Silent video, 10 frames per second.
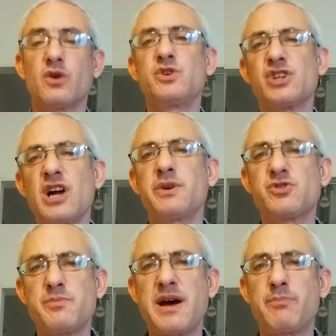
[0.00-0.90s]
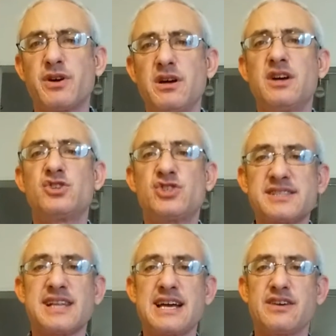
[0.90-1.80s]
We should always remember,
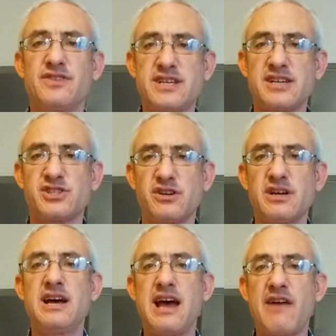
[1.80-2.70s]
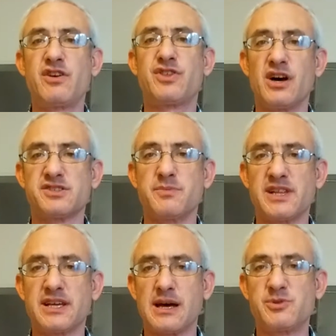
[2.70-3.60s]
just like in the desert, everything
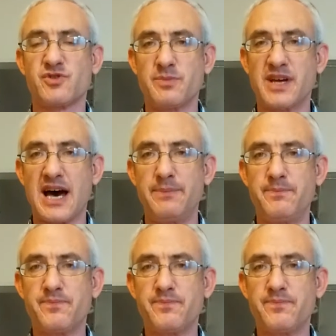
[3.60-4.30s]
ultimately comes from God.